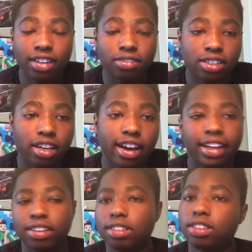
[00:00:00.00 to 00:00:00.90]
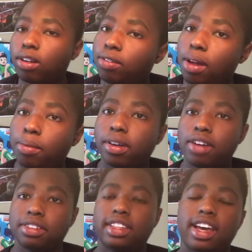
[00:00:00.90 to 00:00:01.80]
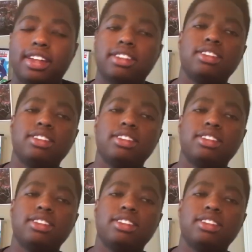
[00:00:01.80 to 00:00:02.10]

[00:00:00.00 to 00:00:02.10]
He retired, so I'm glad with that.